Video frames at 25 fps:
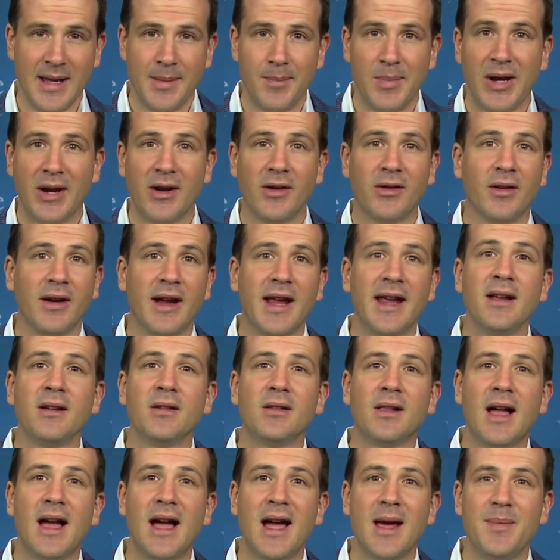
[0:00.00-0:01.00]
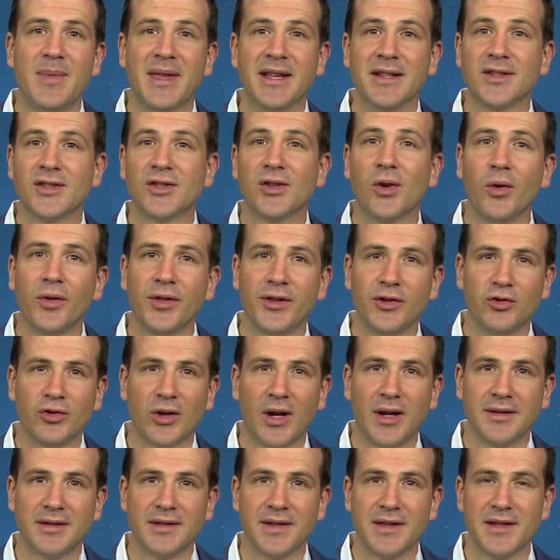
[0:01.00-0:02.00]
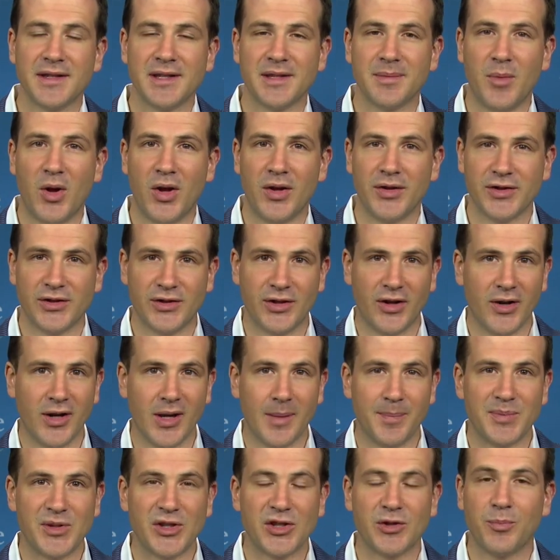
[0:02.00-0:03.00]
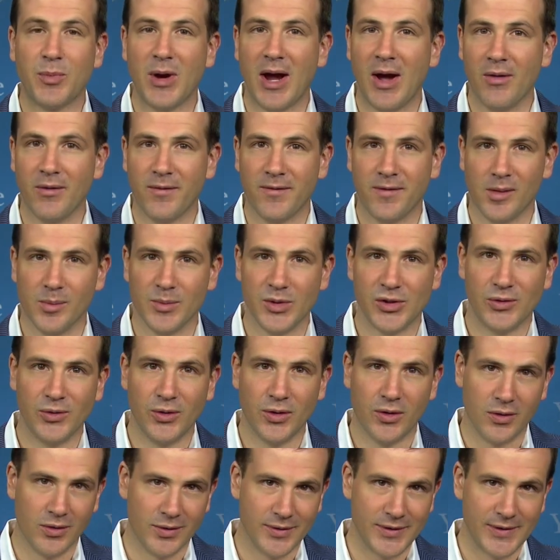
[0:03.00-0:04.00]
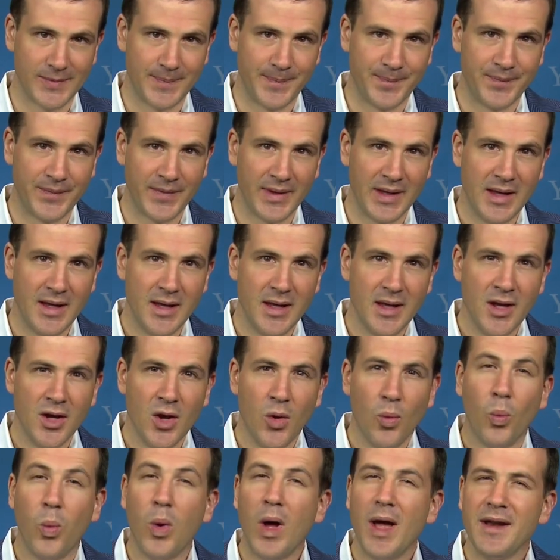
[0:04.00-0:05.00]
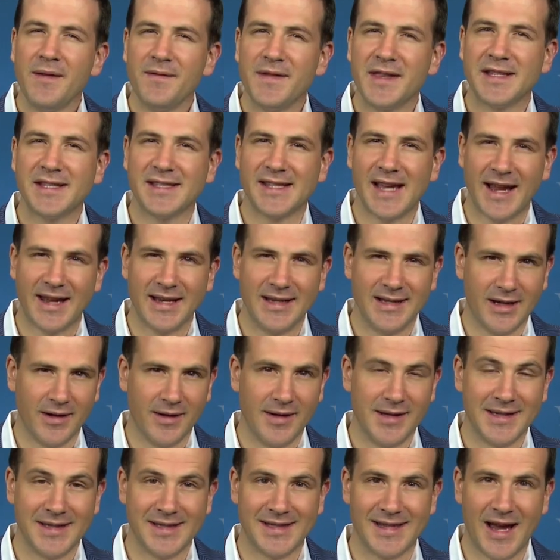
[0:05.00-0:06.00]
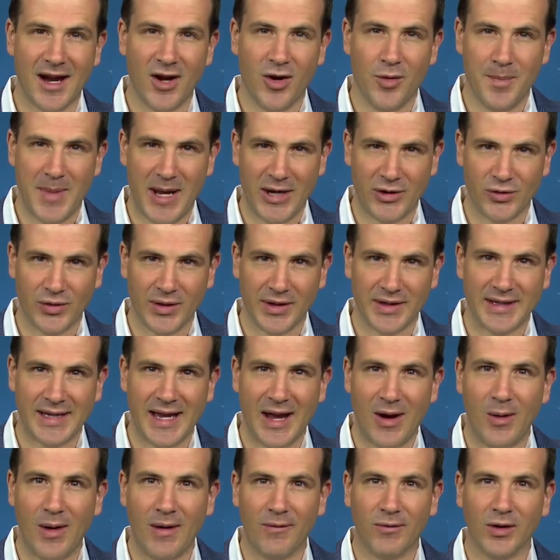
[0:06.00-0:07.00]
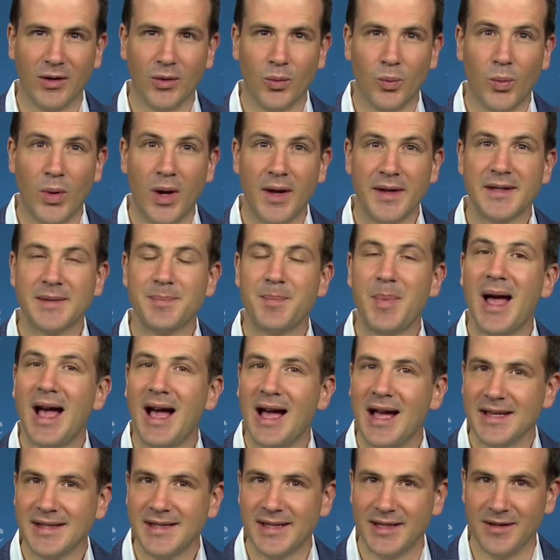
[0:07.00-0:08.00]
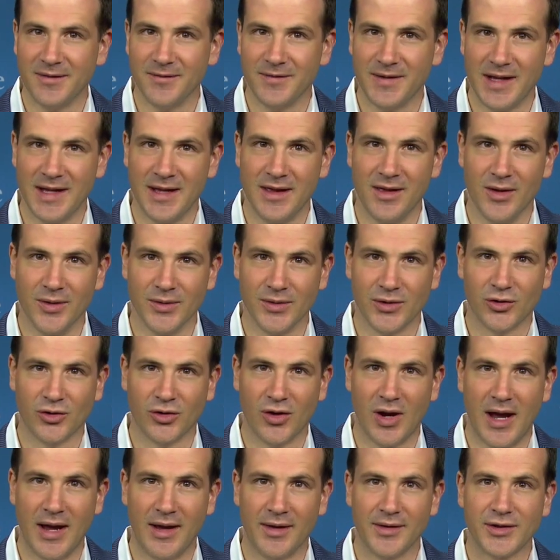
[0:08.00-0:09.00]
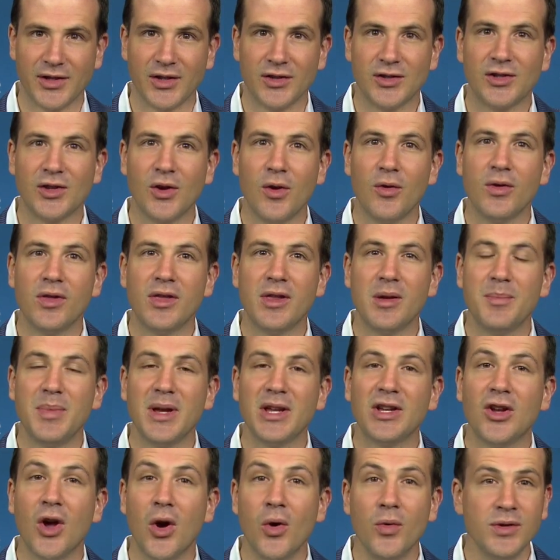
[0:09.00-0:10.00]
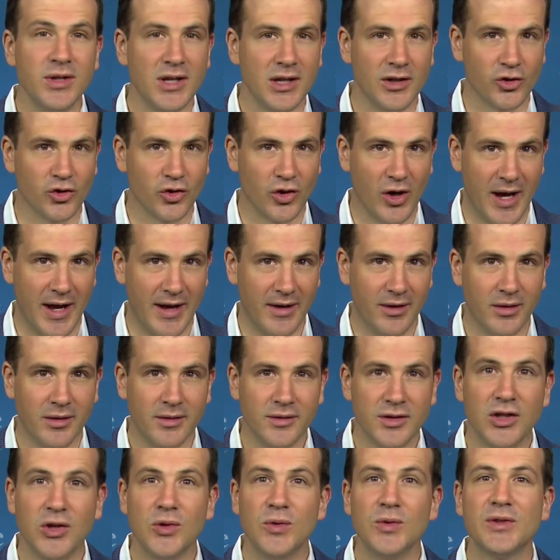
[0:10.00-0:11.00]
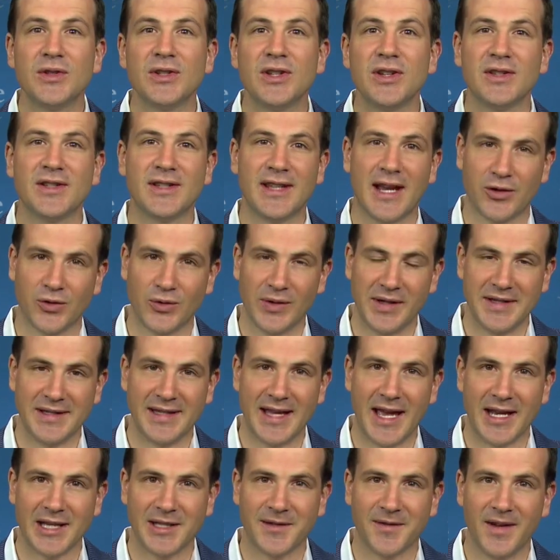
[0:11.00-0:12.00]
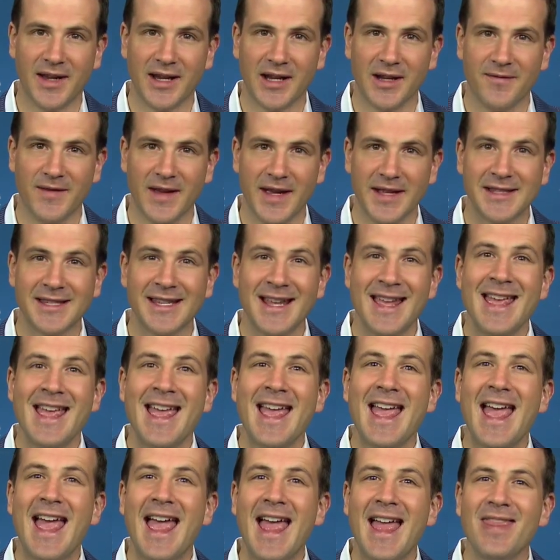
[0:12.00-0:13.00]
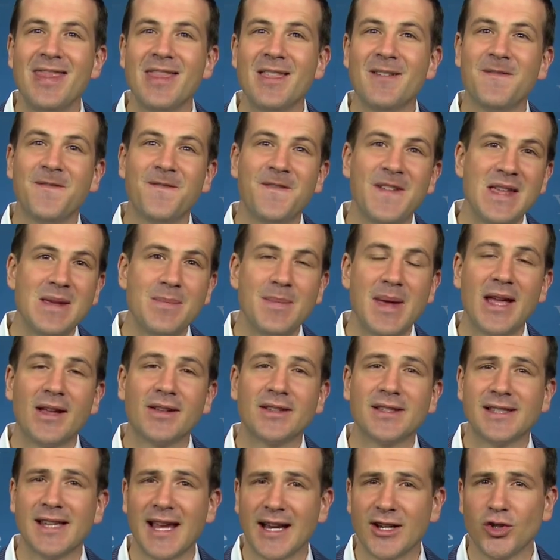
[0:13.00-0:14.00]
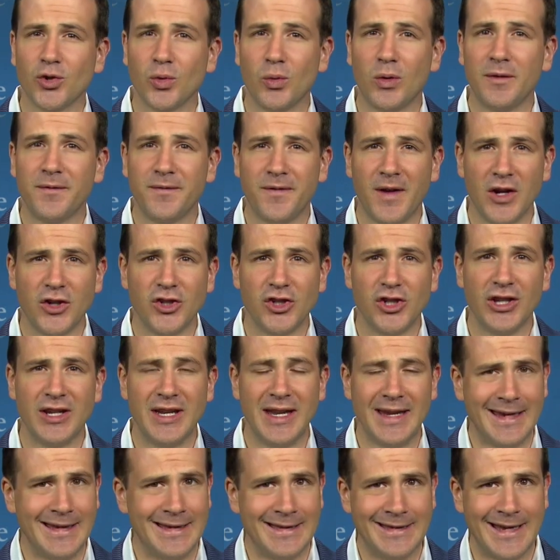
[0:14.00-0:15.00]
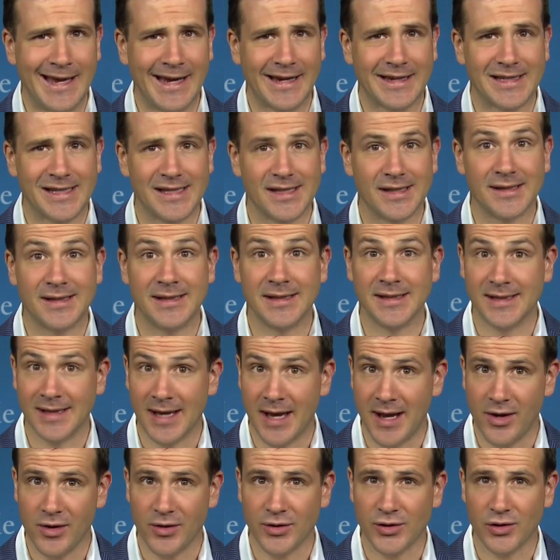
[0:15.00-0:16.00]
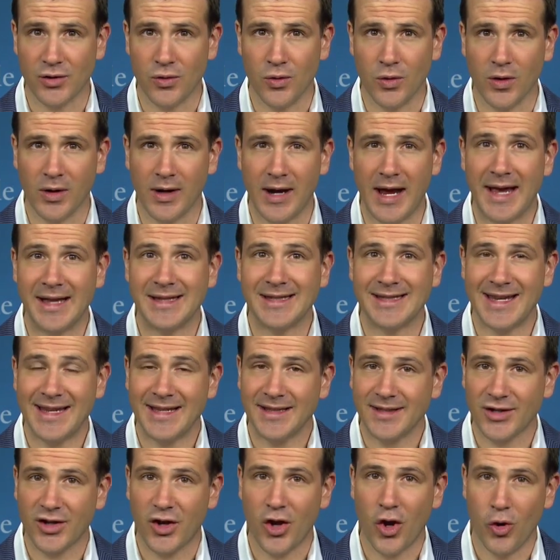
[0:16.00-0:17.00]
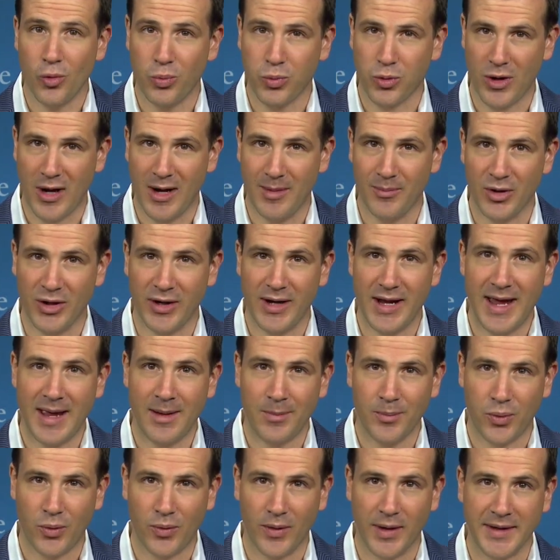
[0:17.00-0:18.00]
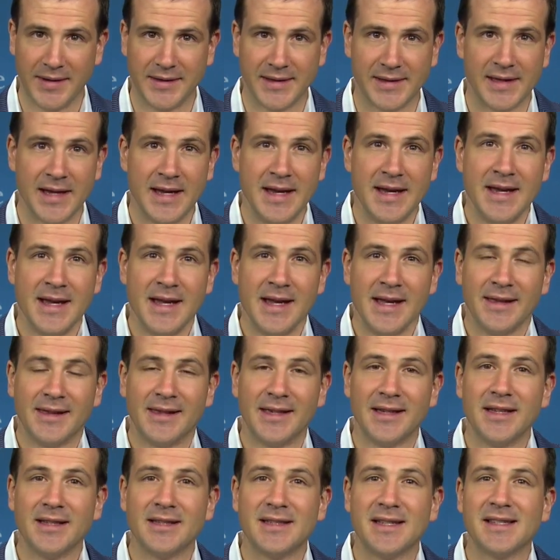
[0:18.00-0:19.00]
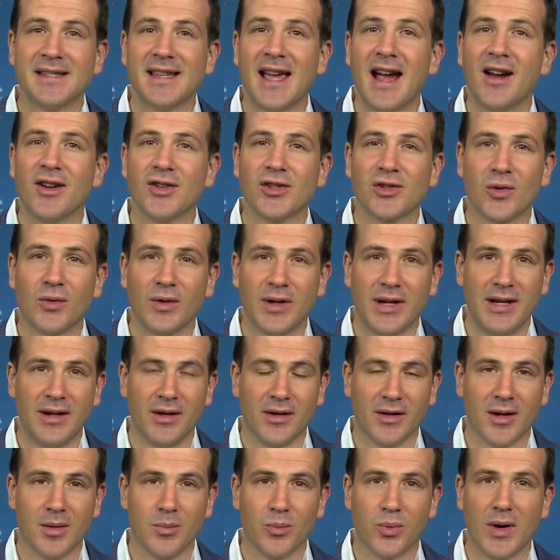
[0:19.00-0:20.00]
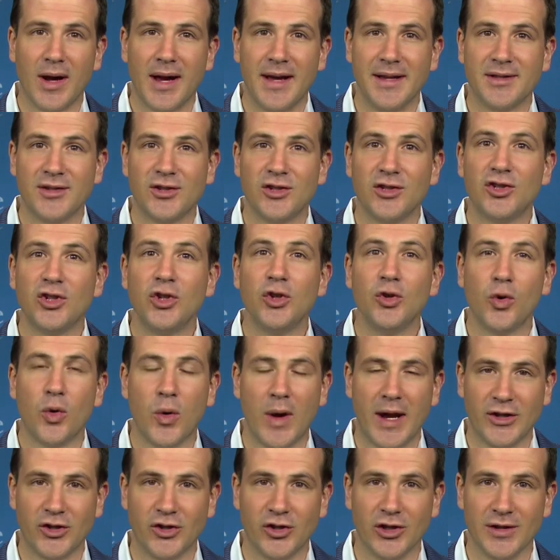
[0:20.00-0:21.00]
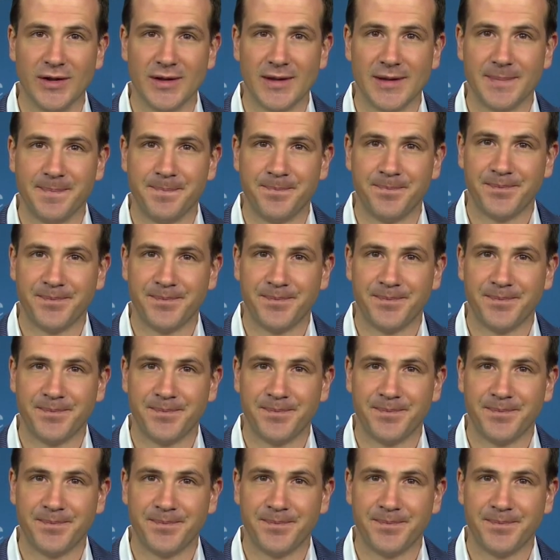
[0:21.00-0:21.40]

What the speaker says: Boehringer Ingelheim then sold the drug to the small startup Sprout Pharmaceuticals. One of the secondary desire metrics, however, was positive in those trials. So the Begonia trial used sexually satisfying events and the female sexual function index desire score as its co-primary endpoints. The desire score here comprised two questions.